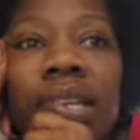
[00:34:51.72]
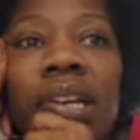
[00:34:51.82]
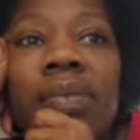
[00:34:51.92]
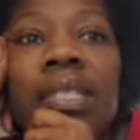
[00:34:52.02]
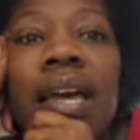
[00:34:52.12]

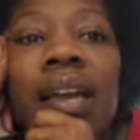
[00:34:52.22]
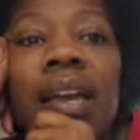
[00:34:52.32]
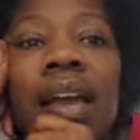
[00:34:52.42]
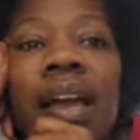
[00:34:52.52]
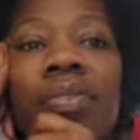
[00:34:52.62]
it was
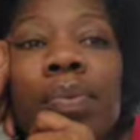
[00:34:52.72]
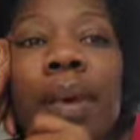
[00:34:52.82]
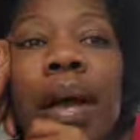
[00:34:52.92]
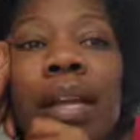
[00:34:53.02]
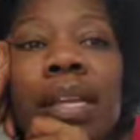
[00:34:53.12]
like
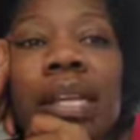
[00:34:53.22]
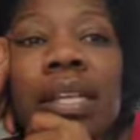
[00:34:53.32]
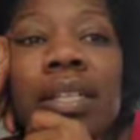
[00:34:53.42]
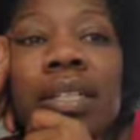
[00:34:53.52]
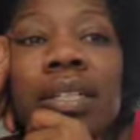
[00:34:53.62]
everybody